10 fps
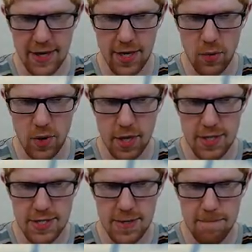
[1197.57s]
like it
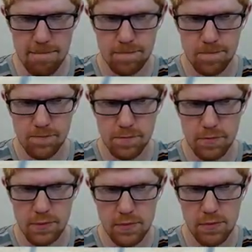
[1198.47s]
was.
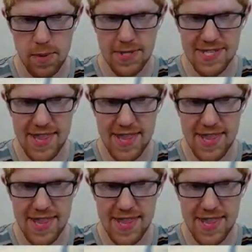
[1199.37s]
Maybe it's